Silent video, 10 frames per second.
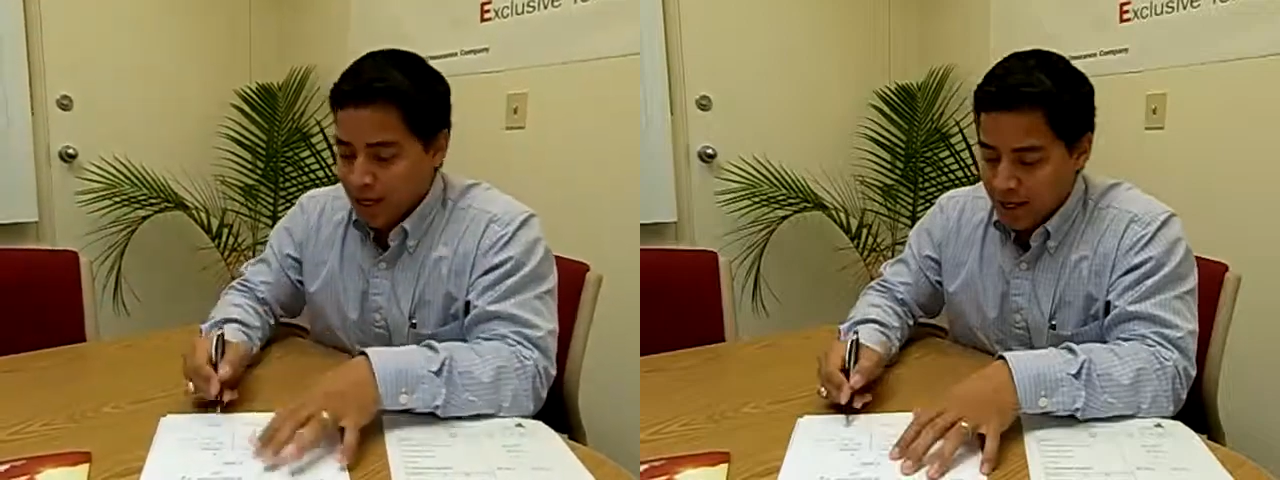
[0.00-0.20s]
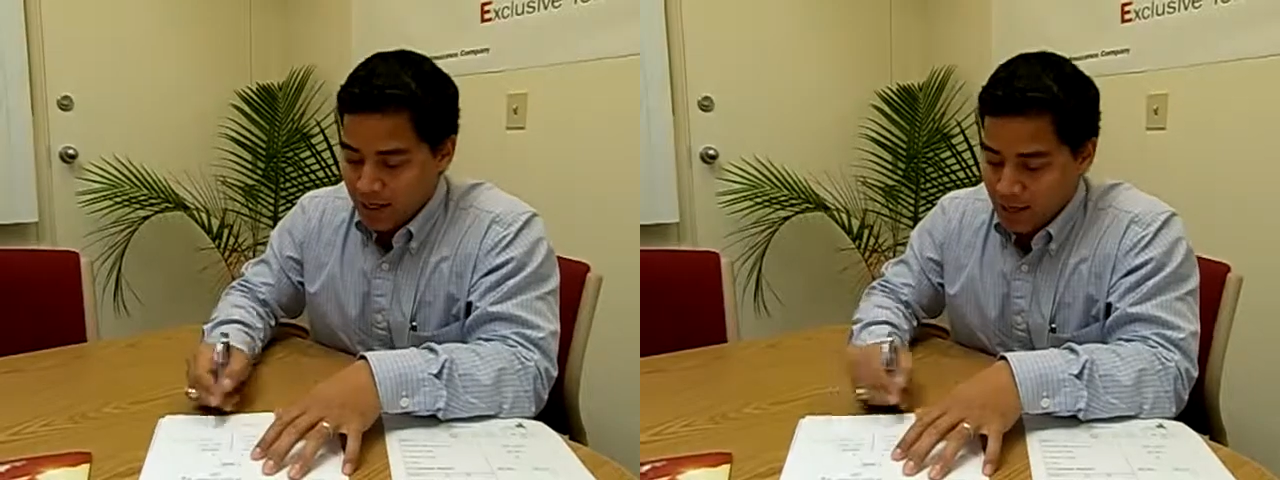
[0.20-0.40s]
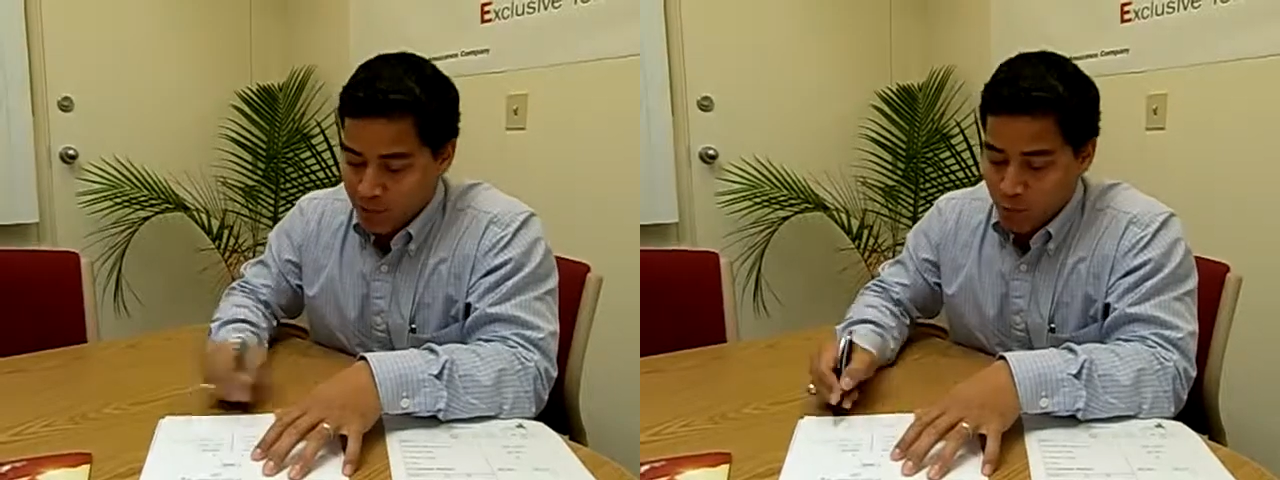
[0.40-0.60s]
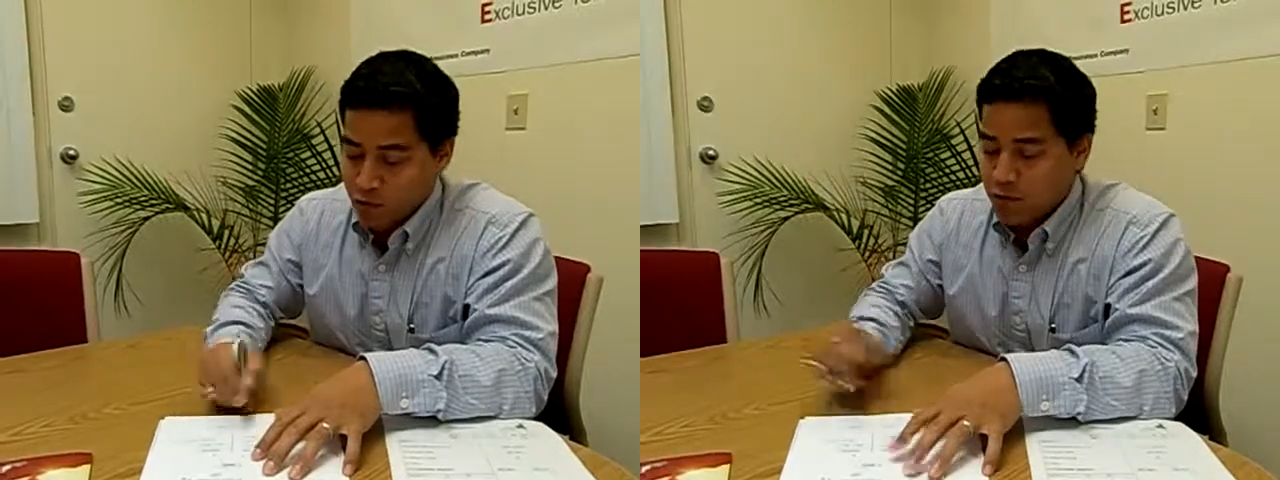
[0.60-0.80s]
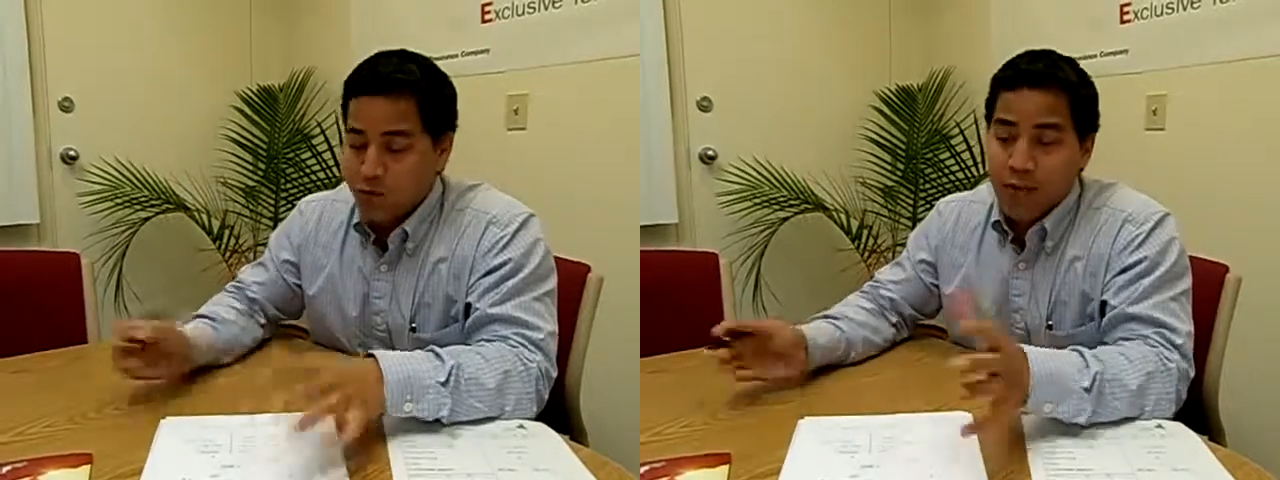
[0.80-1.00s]
And like
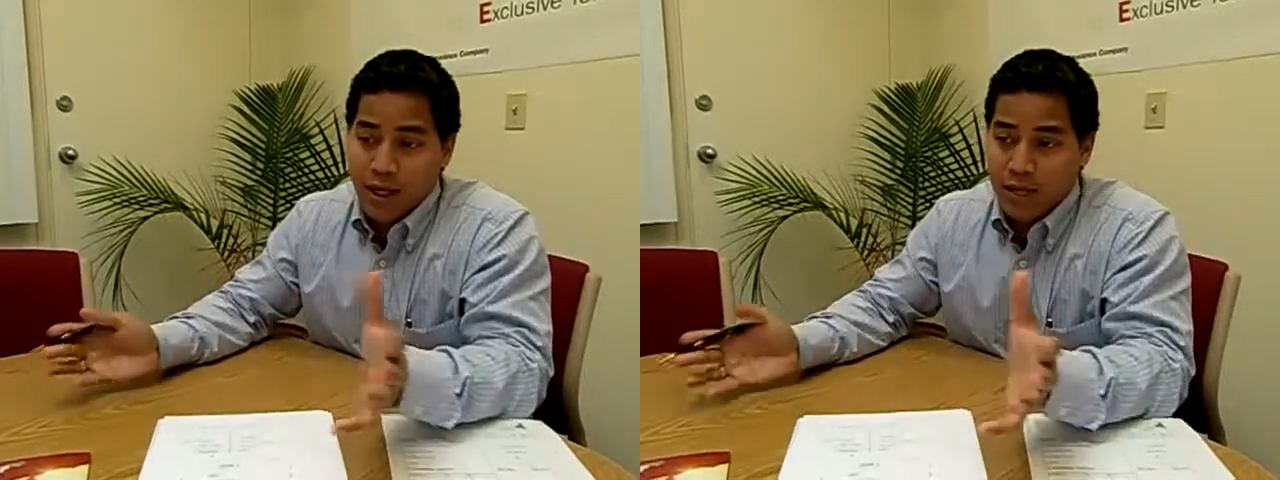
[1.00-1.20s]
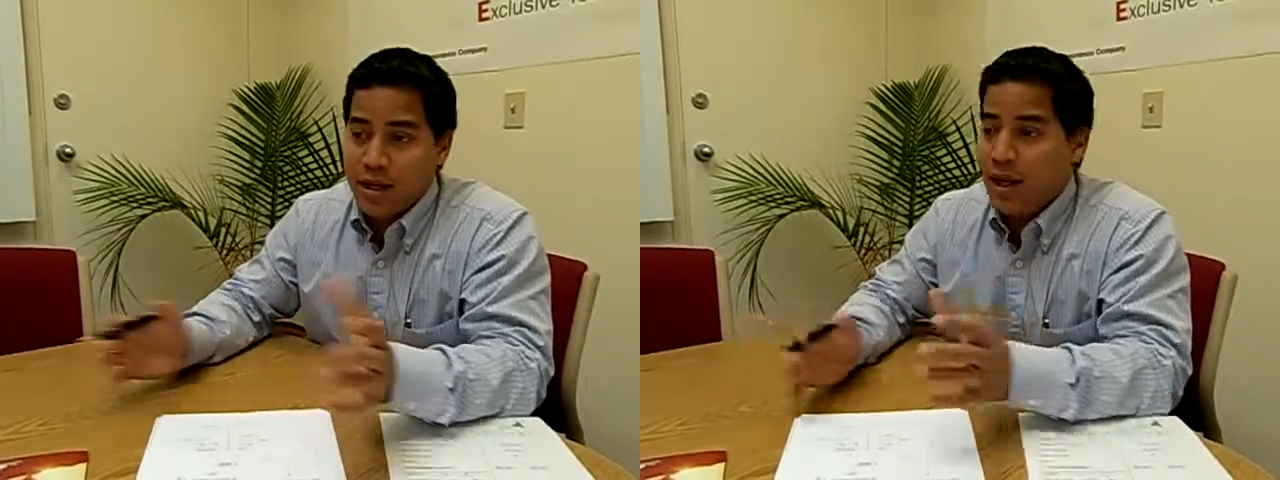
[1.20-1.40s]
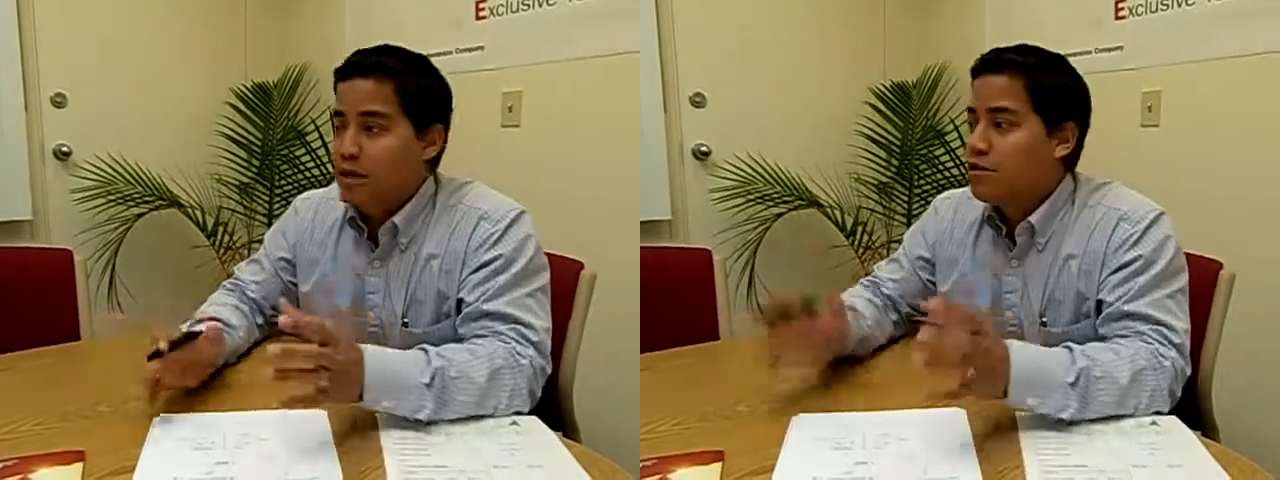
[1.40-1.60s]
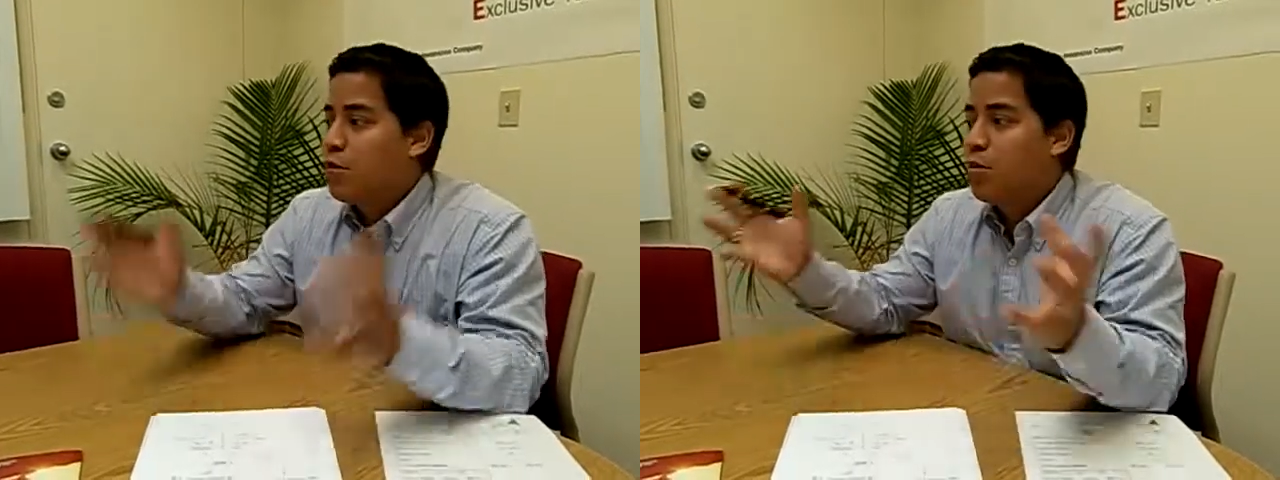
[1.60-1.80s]
most of my clients,